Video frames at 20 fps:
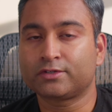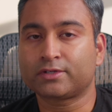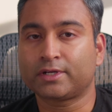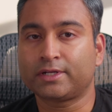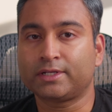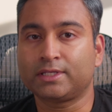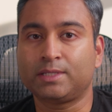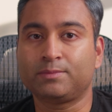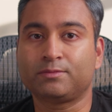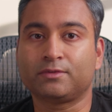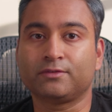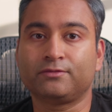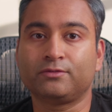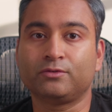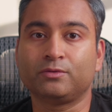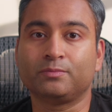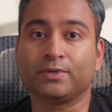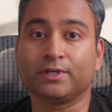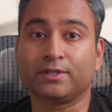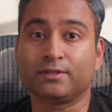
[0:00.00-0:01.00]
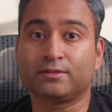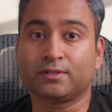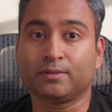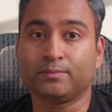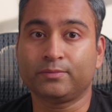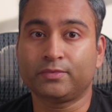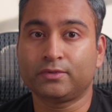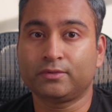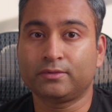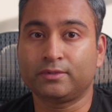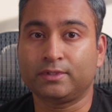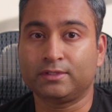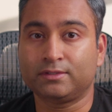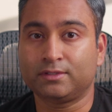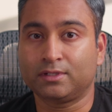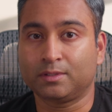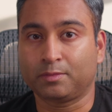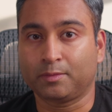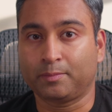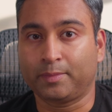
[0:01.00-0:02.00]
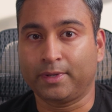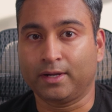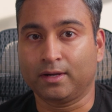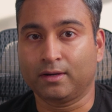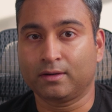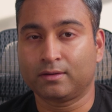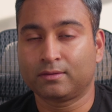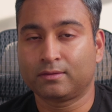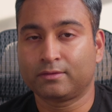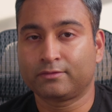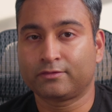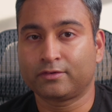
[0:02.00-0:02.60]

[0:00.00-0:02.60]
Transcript: to try to keep the food pretty simple and easy to prepare.